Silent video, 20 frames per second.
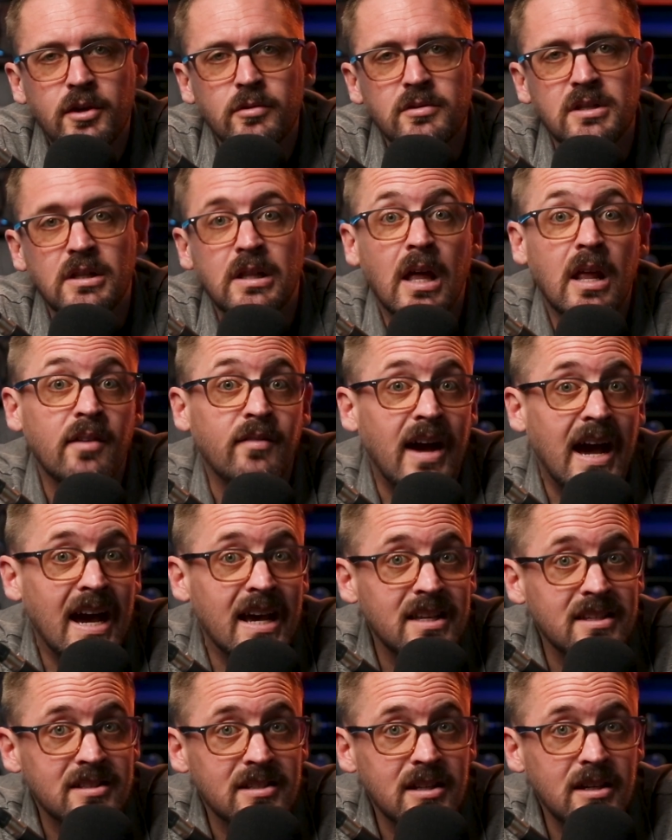There was a lot of
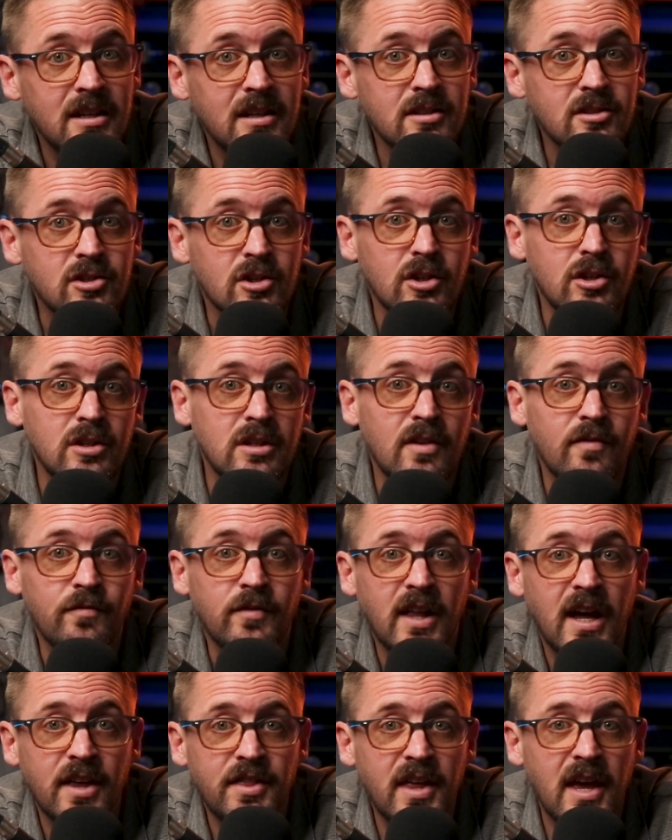icing, so you didn't
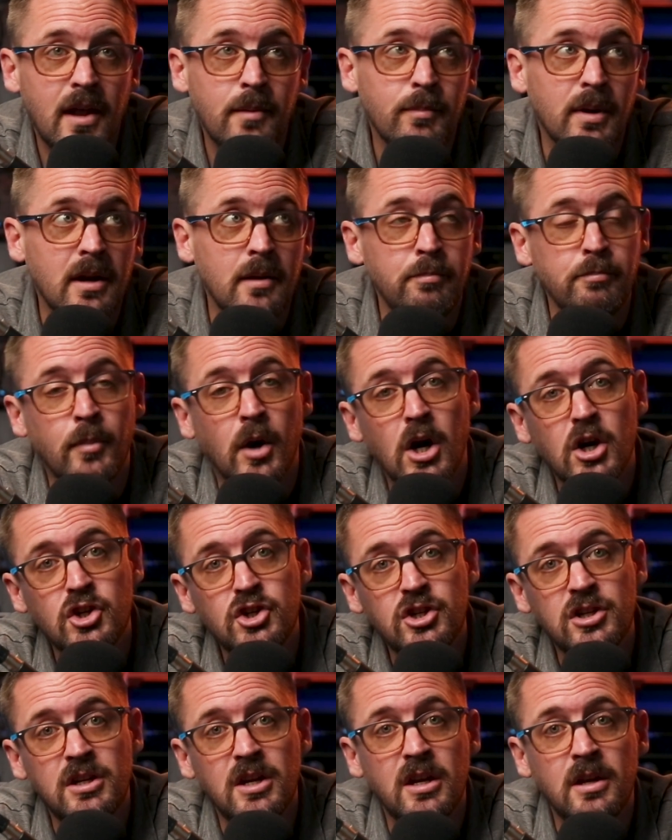fly then. But in
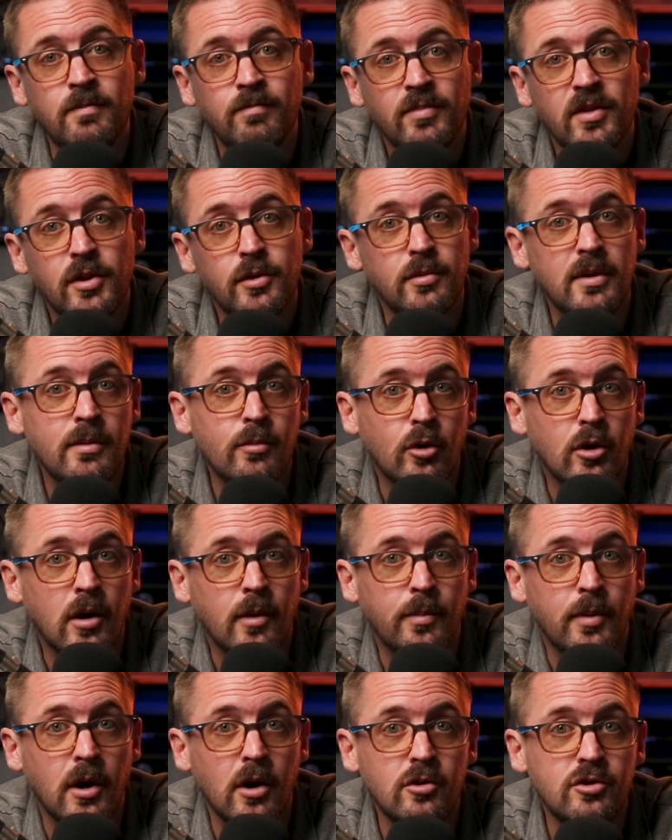March, you did 3 more
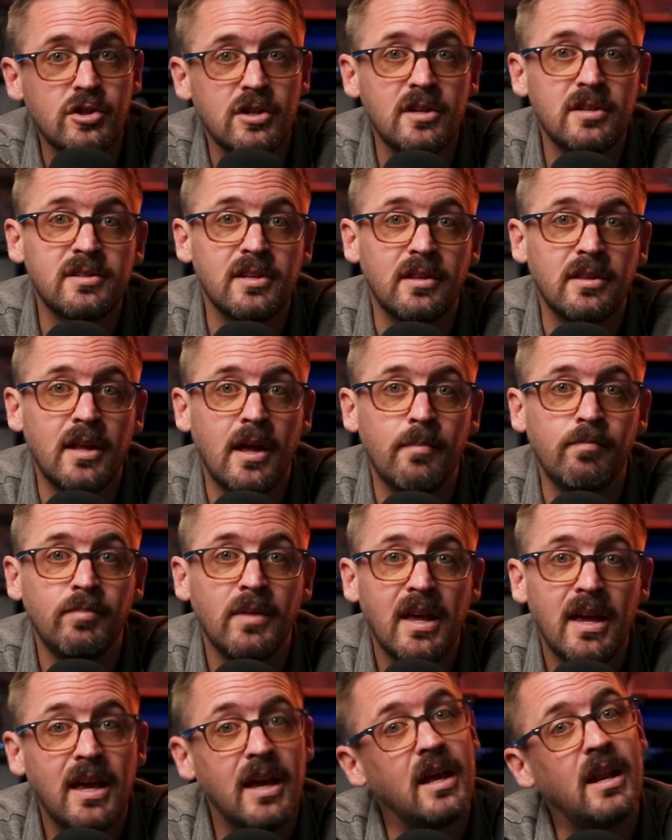approaches. And then
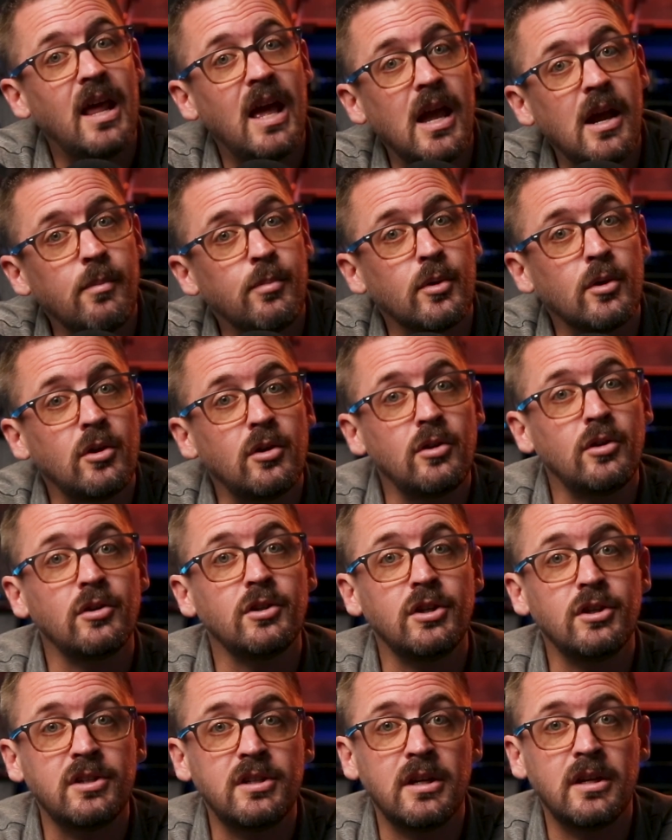in April,
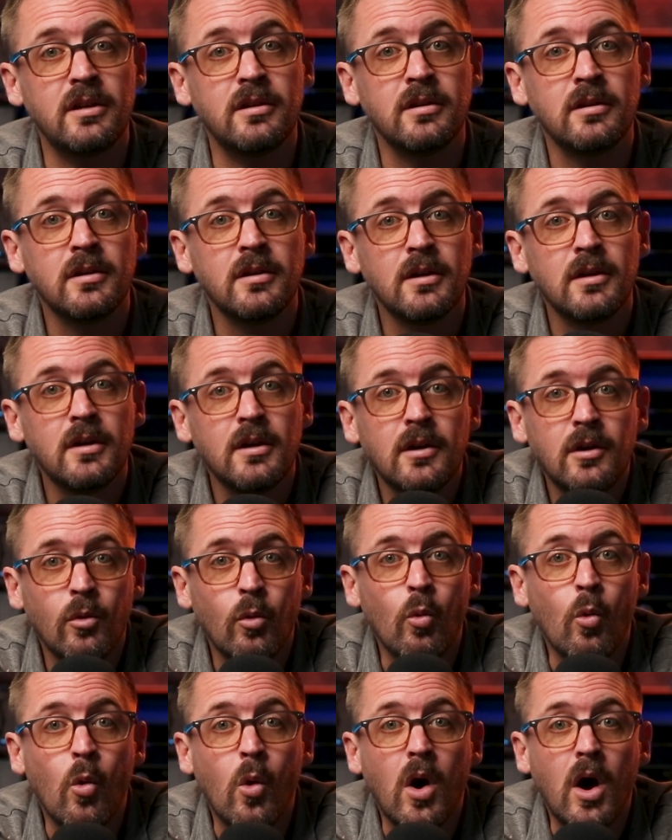you did
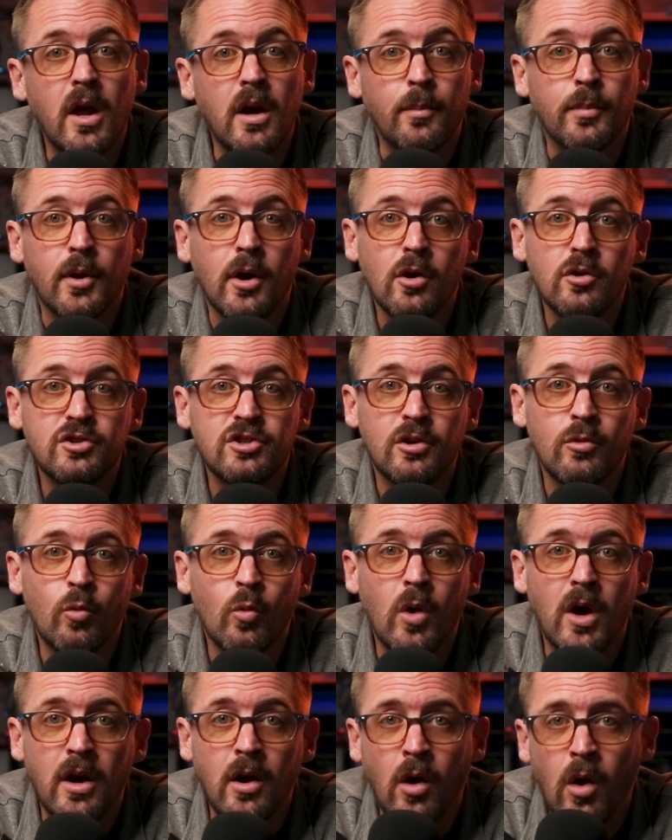1 approach
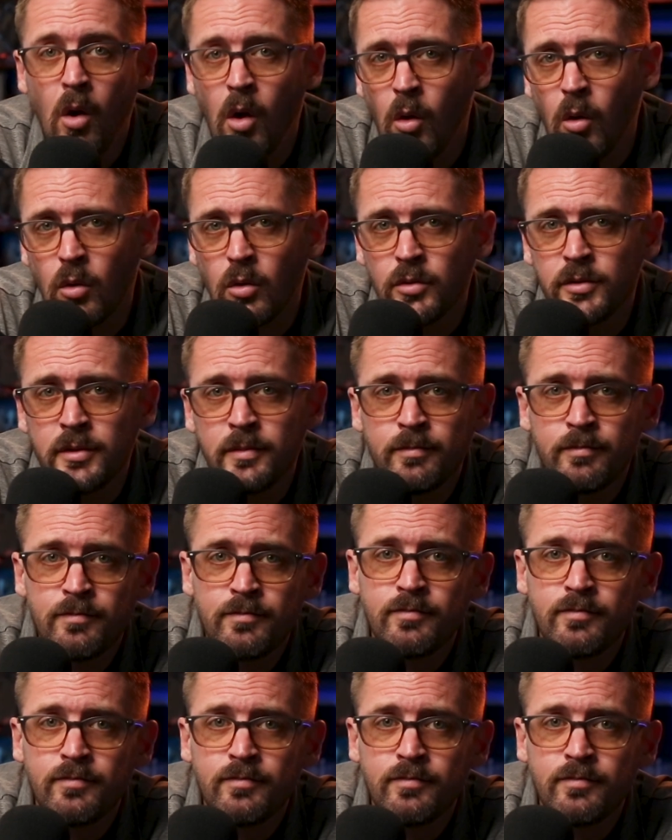and 1 hold.